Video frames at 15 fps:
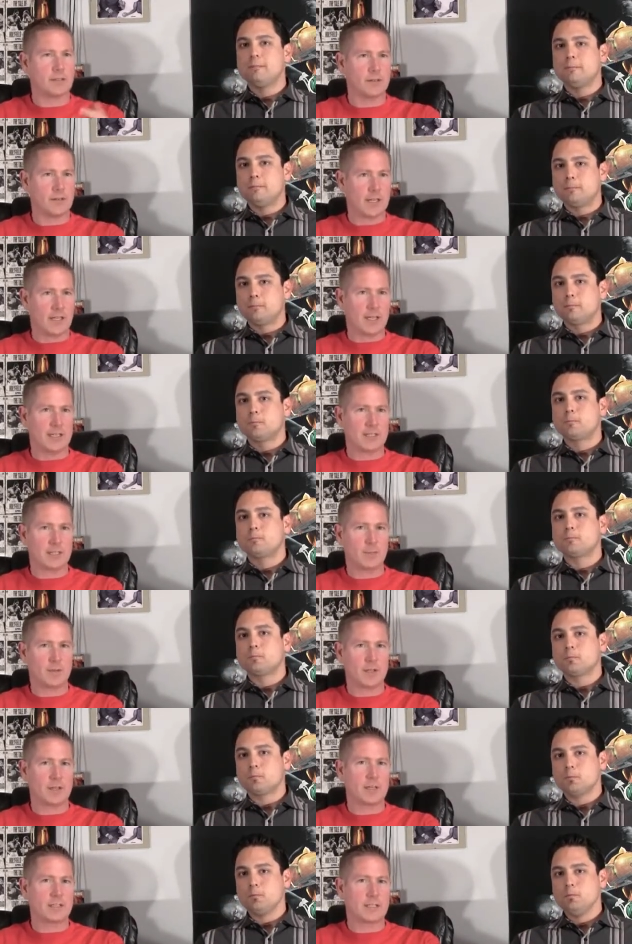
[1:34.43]
Speaker 1: So it's going
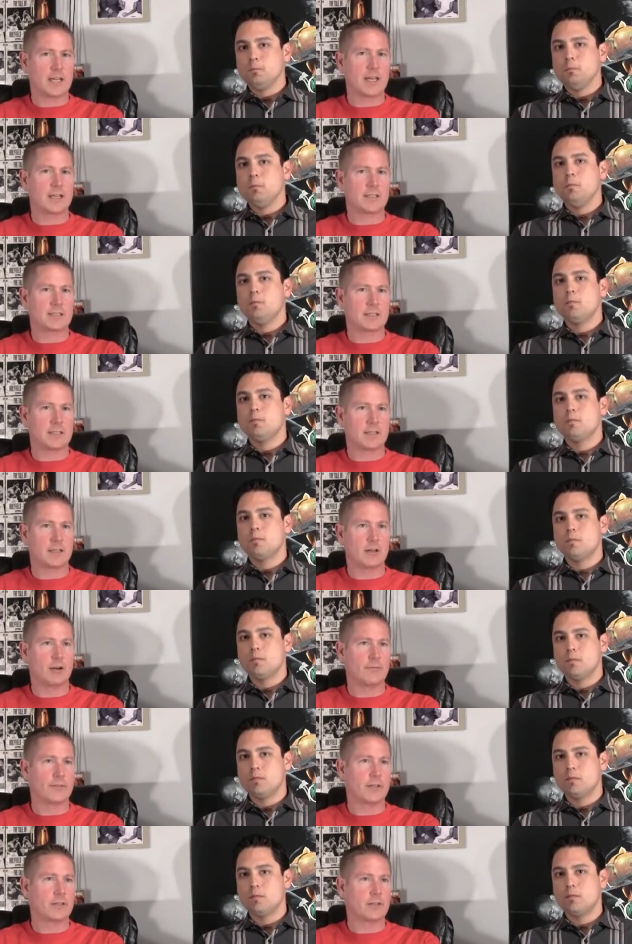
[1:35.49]
to be a good test and
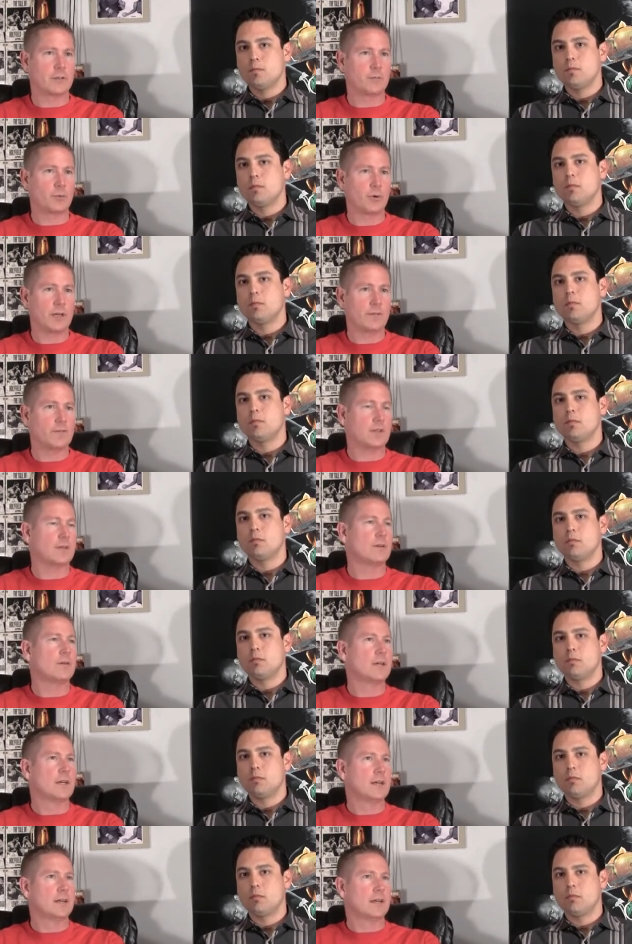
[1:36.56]
hopefully a good preview
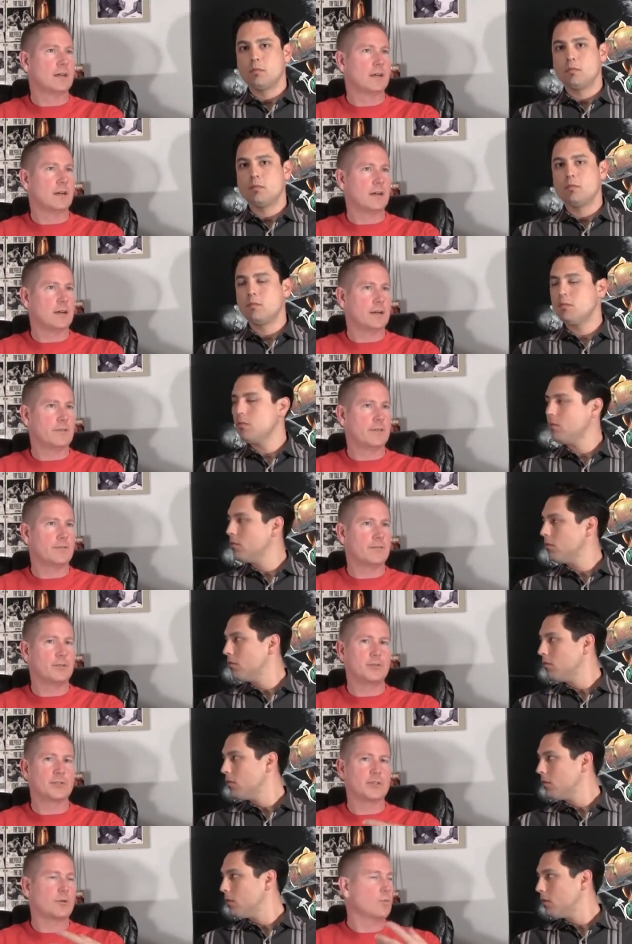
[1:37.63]
of a
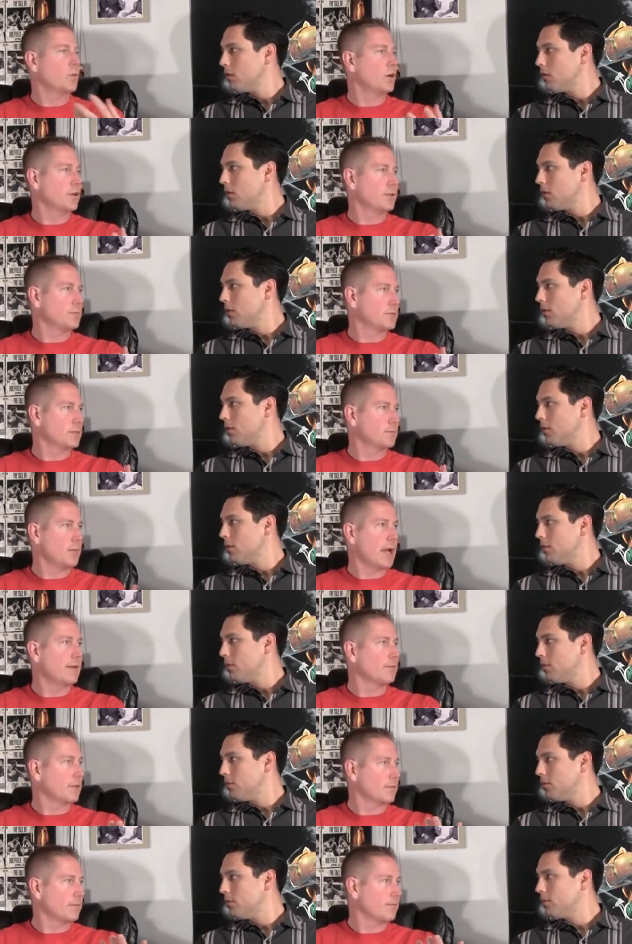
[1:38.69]
future Williams
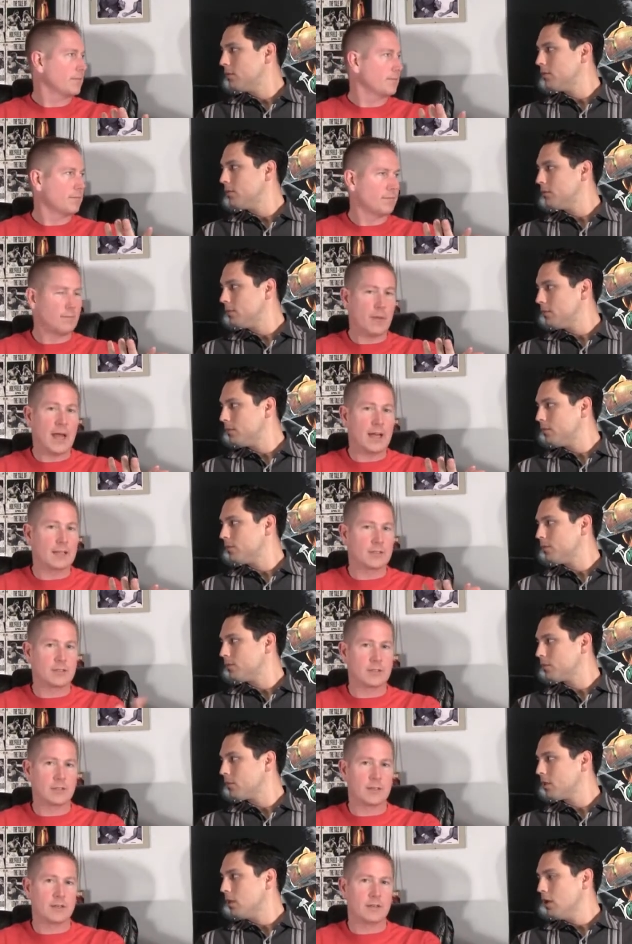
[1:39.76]
Pavlik
Speaker 2: match.
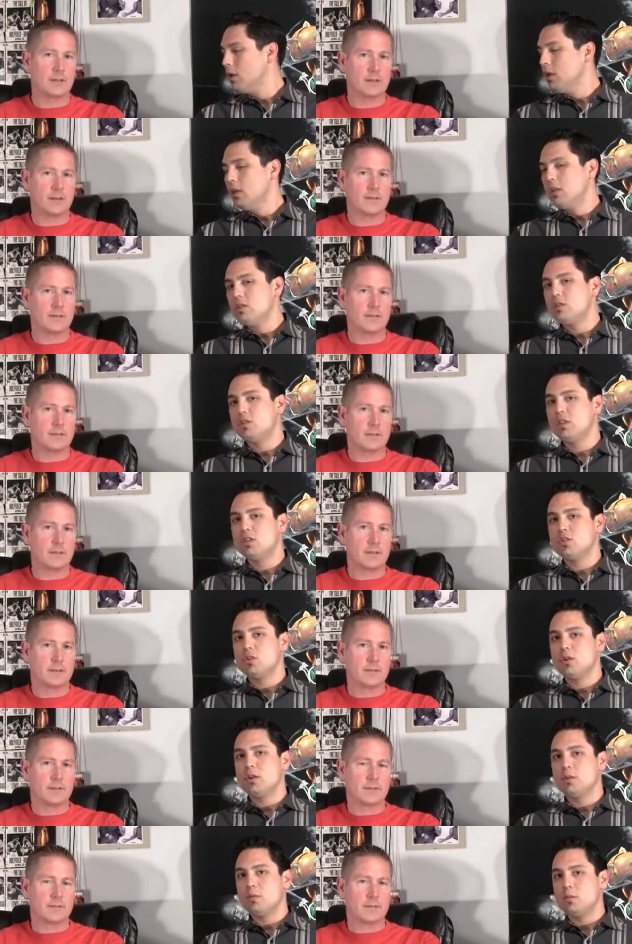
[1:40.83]
You know, of
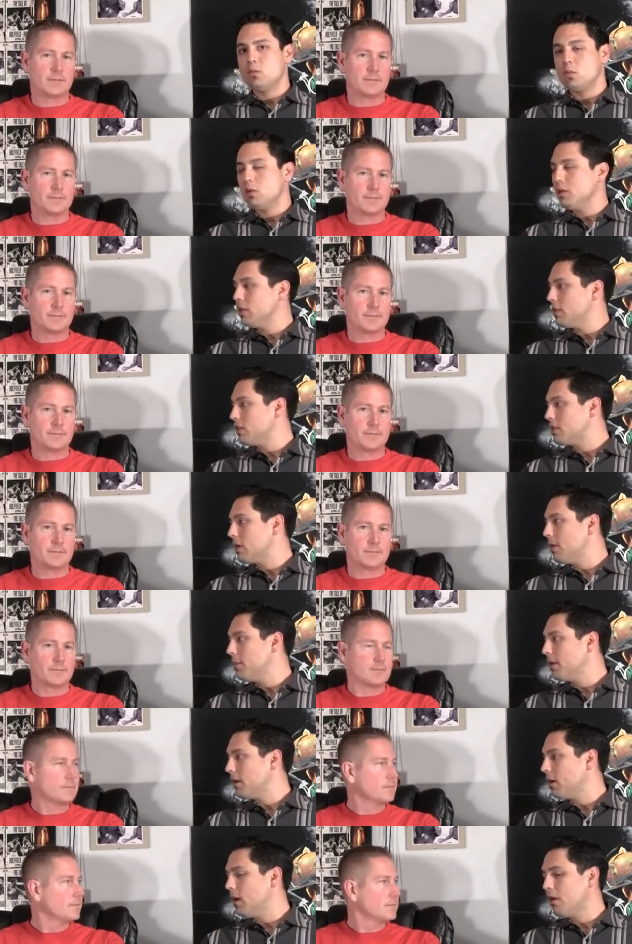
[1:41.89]
Cintron really is
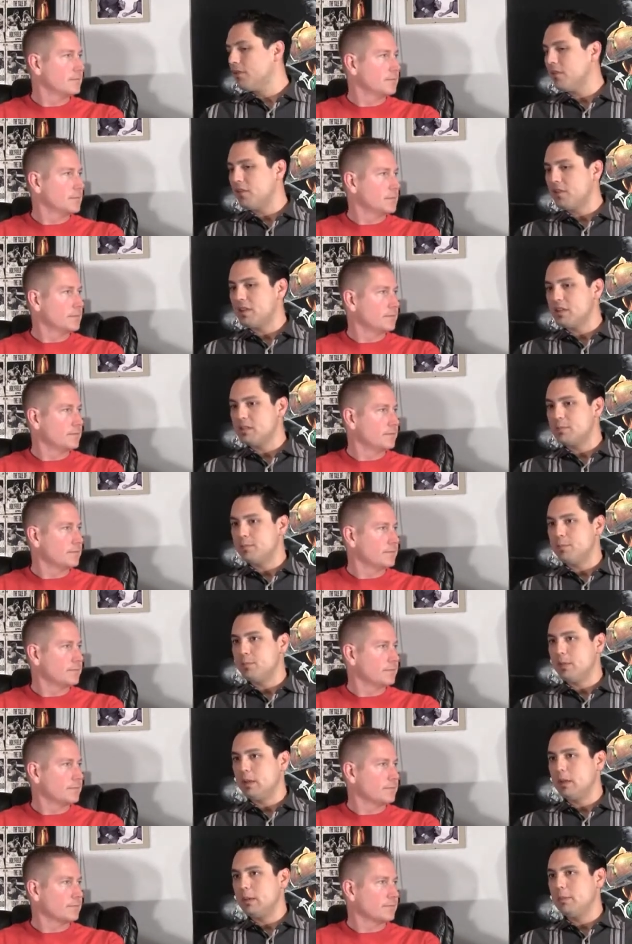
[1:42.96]
coming off of his
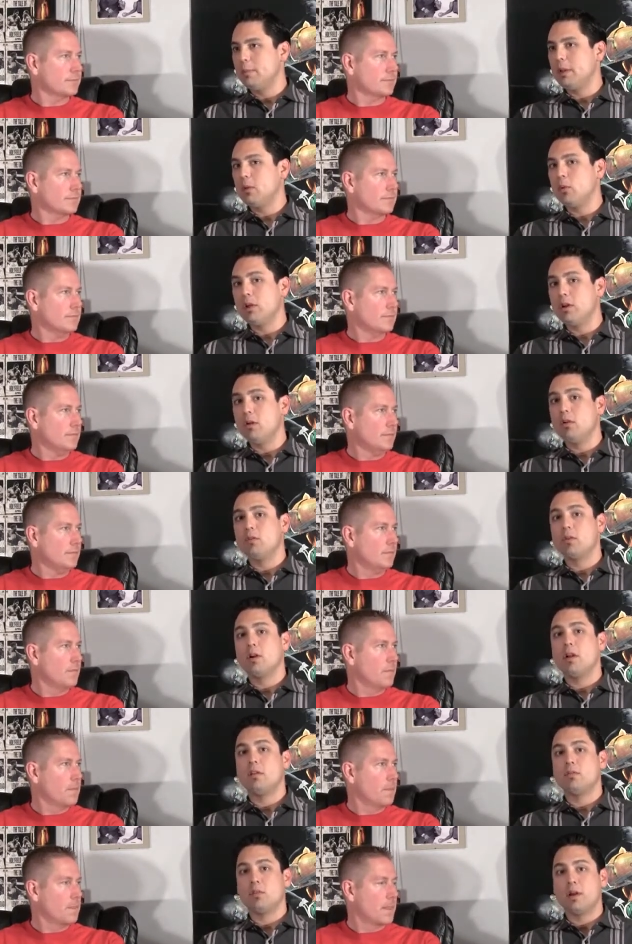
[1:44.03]
uh, big win
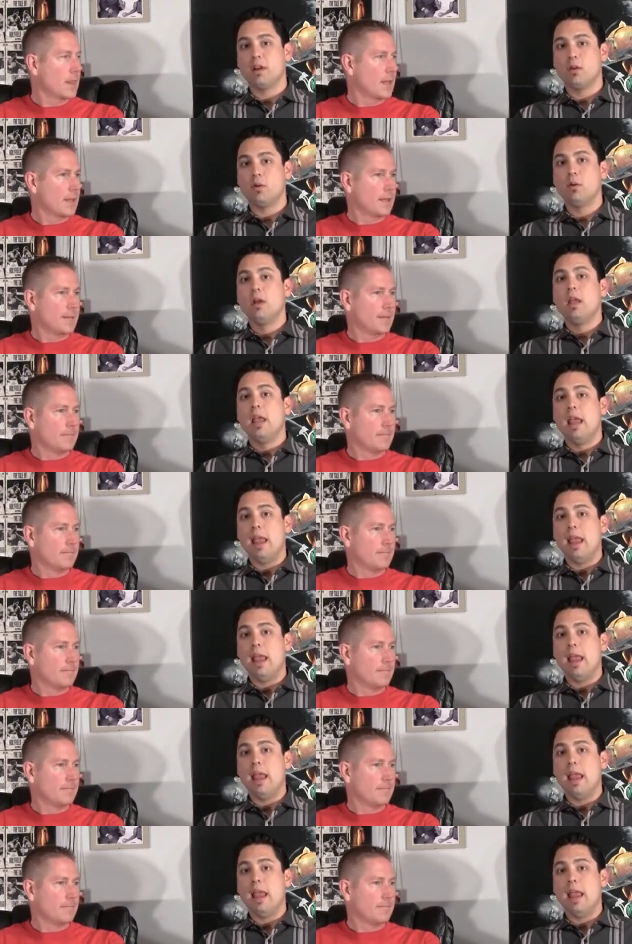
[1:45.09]
over Alfredo